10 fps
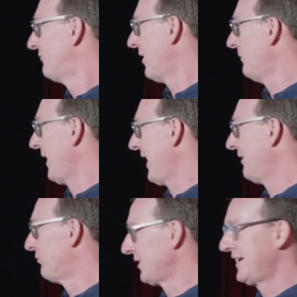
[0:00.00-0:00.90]
from
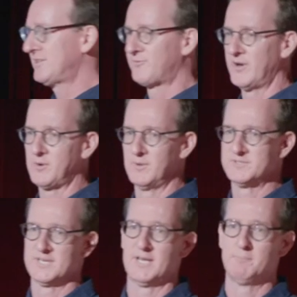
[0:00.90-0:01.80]
a release
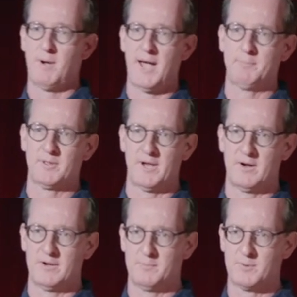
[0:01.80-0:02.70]
frequency and
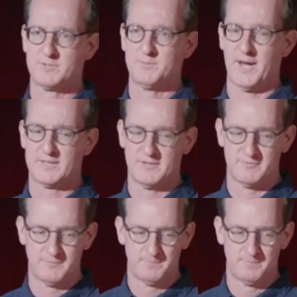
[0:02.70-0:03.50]
popularity perspective.